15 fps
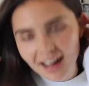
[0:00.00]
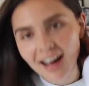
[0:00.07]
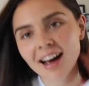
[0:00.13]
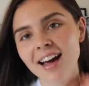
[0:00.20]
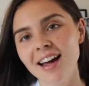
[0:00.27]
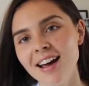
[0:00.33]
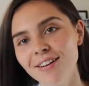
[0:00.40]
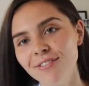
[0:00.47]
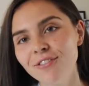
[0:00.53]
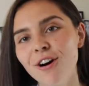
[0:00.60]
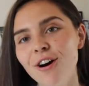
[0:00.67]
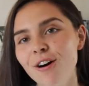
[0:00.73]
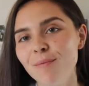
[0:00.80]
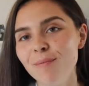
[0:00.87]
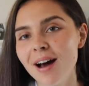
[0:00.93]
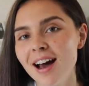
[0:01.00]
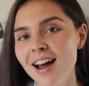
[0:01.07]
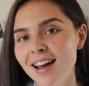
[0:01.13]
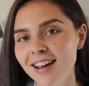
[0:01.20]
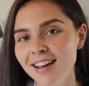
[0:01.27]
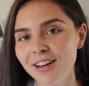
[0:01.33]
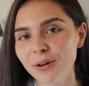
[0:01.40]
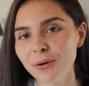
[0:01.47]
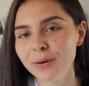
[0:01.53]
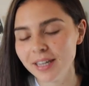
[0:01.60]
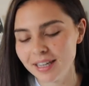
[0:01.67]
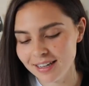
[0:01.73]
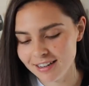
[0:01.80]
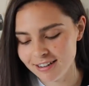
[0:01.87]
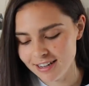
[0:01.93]
I have got my
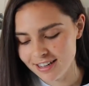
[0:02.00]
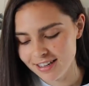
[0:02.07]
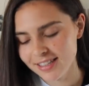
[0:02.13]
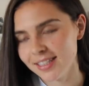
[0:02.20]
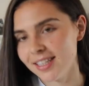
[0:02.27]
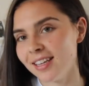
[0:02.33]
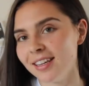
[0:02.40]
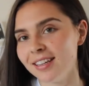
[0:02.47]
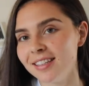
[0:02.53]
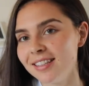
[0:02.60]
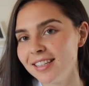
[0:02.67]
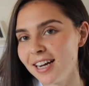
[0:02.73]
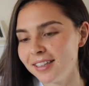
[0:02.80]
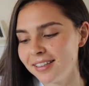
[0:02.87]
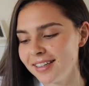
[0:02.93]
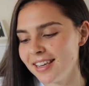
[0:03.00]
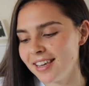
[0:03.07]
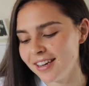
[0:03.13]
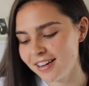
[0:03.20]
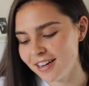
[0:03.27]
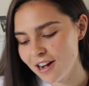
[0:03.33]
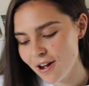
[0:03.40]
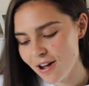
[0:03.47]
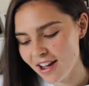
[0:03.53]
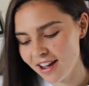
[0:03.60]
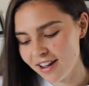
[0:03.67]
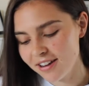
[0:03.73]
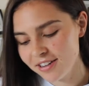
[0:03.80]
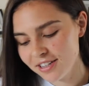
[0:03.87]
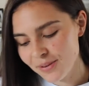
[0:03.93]
quick and easy salad here,
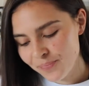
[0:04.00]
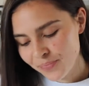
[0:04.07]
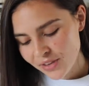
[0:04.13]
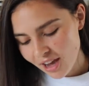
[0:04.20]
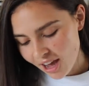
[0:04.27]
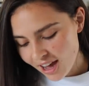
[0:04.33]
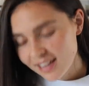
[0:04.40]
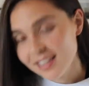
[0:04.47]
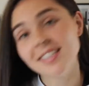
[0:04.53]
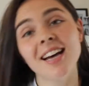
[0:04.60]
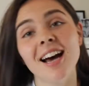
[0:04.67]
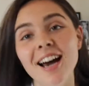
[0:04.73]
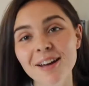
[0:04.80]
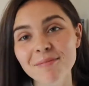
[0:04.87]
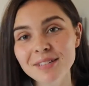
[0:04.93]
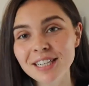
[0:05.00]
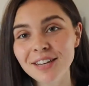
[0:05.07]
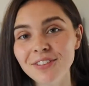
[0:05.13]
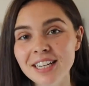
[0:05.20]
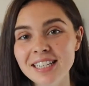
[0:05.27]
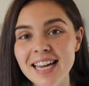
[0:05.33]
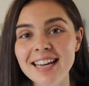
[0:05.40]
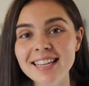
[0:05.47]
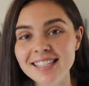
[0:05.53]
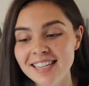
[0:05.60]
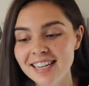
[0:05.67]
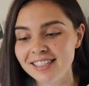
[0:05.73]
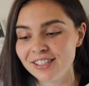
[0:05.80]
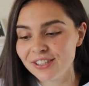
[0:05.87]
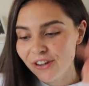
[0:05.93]
and it's time to give it a taste
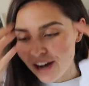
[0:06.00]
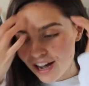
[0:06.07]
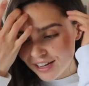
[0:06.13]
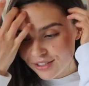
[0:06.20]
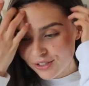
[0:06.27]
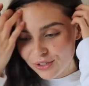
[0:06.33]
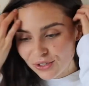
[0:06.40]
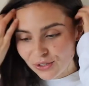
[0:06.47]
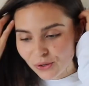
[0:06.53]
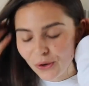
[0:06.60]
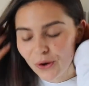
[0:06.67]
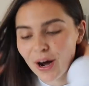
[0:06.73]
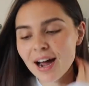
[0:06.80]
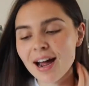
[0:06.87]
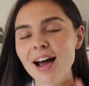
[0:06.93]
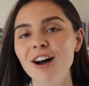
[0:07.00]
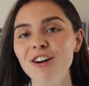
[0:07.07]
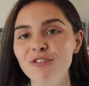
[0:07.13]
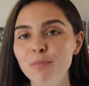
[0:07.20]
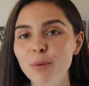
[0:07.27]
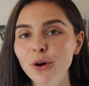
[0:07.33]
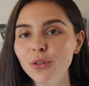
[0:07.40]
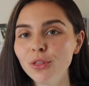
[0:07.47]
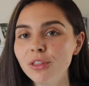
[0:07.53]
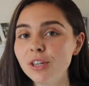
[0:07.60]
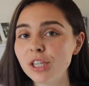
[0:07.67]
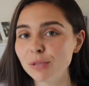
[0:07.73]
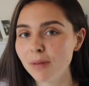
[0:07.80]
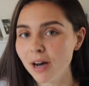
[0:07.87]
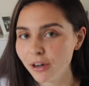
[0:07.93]
test. So as you saw, I have both the
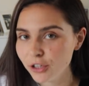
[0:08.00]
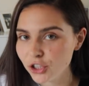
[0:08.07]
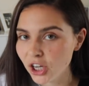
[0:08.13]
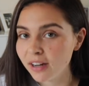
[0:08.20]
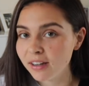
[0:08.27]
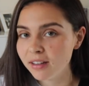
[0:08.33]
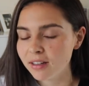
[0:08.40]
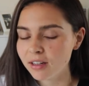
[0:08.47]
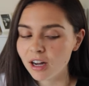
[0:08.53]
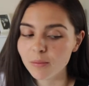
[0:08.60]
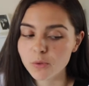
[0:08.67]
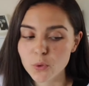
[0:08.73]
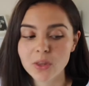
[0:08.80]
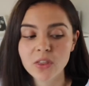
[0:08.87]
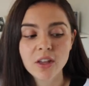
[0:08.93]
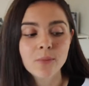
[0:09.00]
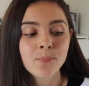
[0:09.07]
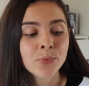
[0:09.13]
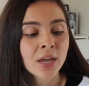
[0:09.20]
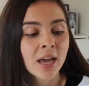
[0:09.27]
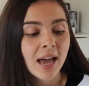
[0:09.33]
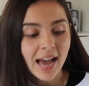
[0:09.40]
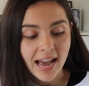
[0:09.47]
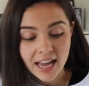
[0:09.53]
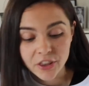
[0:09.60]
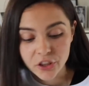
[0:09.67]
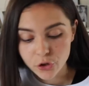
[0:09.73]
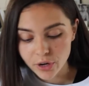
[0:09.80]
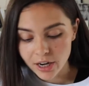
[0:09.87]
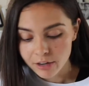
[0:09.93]
tomato chutney that comes with it
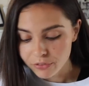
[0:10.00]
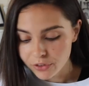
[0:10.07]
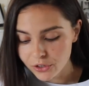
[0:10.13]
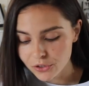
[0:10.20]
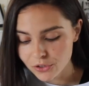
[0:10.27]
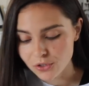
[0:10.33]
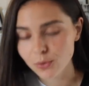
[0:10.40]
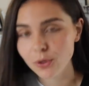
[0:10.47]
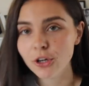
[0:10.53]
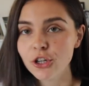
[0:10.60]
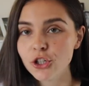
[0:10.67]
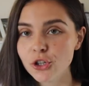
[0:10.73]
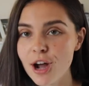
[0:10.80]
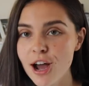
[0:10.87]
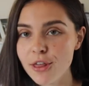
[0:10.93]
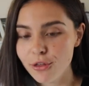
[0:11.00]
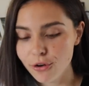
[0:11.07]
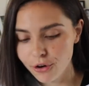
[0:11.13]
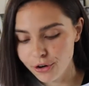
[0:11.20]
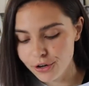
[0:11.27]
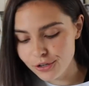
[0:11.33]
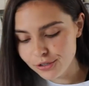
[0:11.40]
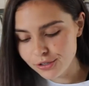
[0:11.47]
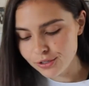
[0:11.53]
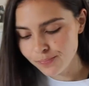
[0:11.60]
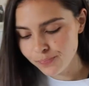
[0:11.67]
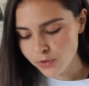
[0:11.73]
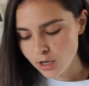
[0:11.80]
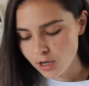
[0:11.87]
and the gravy, so we're gonna try those.